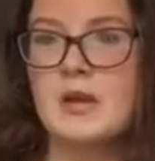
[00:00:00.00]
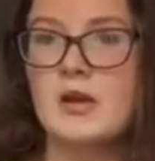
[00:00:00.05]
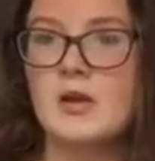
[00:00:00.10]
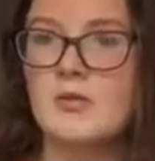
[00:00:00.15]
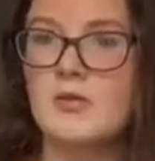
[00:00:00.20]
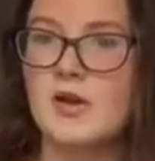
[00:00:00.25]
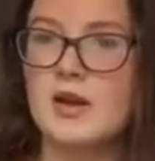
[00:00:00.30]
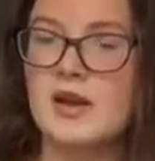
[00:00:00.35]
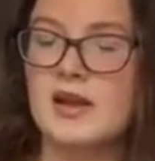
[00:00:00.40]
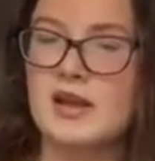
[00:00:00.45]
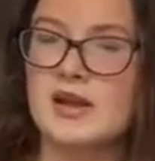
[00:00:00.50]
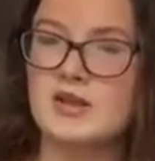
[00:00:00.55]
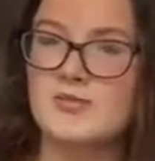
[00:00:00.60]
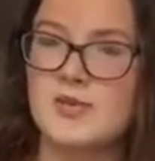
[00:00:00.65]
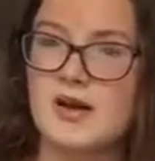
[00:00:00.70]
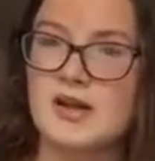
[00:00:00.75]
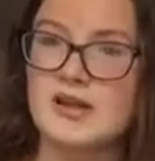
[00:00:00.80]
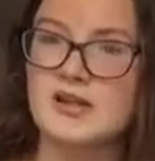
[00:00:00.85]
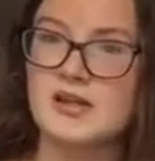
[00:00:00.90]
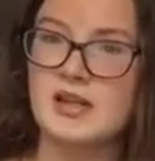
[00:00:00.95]
when it gets
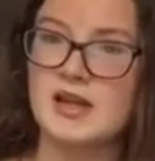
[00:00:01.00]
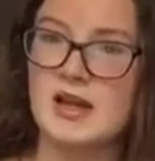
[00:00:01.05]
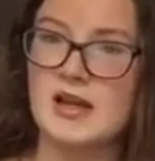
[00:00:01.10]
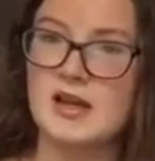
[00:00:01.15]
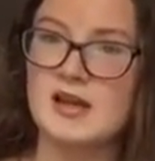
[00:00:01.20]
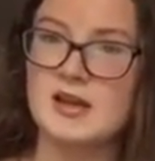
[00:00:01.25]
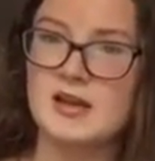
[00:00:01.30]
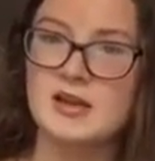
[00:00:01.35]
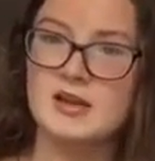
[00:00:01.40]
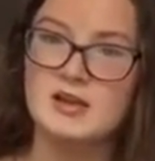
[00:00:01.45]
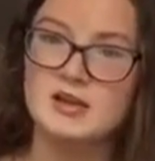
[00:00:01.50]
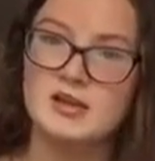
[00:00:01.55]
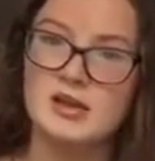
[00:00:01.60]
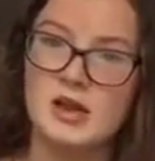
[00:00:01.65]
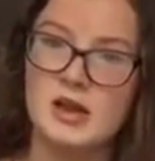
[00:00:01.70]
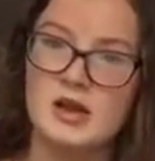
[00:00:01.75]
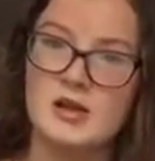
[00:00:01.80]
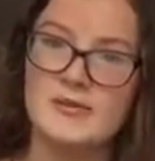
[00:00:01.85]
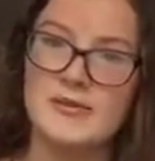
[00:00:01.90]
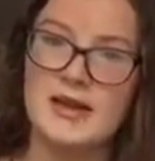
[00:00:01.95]
back to like
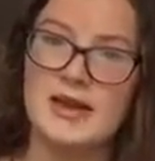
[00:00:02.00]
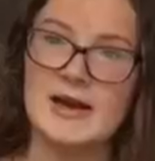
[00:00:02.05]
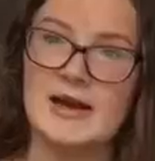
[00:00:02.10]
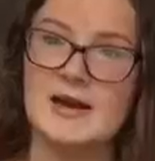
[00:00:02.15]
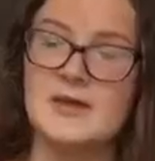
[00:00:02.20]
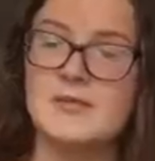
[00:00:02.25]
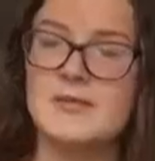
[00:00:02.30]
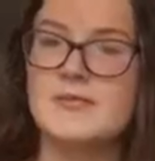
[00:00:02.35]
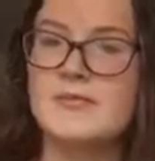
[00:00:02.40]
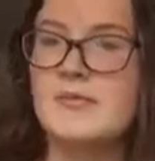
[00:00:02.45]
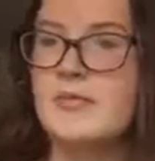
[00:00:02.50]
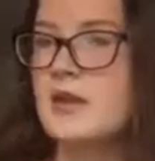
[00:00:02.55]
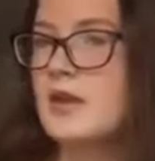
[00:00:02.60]
term time,